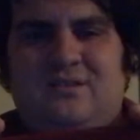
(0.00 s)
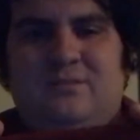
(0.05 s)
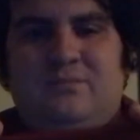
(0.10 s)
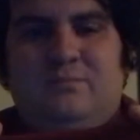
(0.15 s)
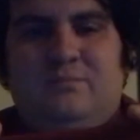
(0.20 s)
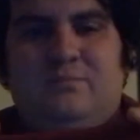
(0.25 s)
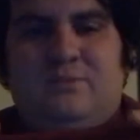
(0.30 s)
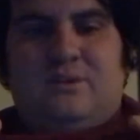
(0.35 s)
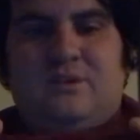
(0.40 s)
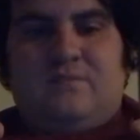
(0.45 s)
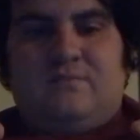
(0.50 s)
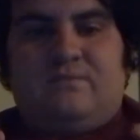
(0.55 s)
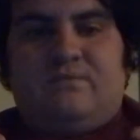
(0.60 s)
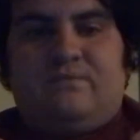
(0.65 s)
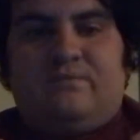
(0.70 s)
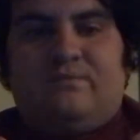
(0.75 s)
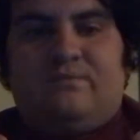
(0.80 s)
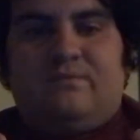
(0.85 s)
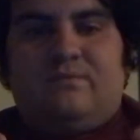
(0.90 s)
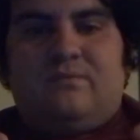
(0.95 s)
But
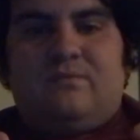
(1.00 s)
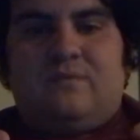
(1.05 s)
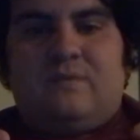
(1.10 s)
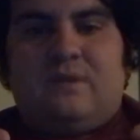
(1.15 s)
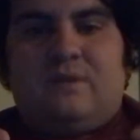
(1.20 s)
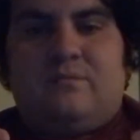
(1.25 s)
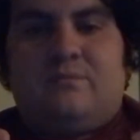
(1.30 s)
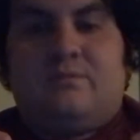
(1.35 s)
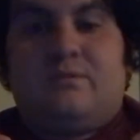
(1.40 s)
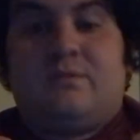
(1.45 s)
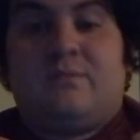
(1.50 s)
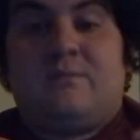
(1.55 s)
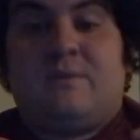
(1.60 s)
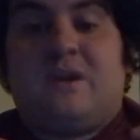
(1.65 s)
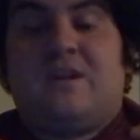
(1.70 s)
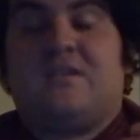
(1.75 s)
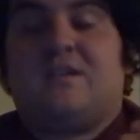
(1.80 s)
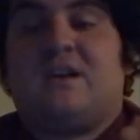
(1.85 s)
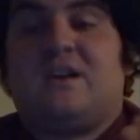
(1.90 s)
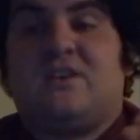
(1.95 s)
man,
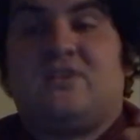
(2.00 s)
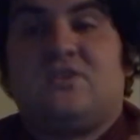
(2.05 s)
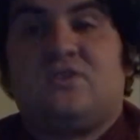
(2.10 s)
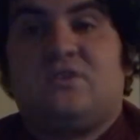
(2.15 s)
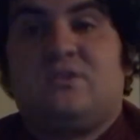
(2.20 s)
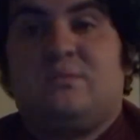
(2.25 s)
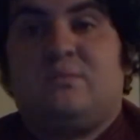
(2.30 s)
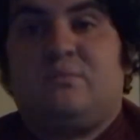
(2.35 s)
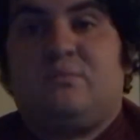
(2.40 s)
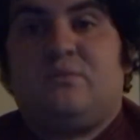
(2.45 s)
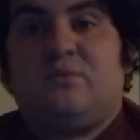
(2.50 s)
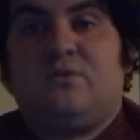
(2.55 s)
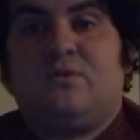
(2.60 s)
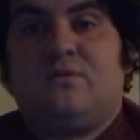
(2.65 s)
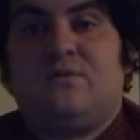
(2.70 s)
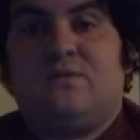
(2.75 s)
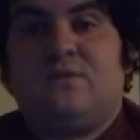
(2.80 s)
they actually improved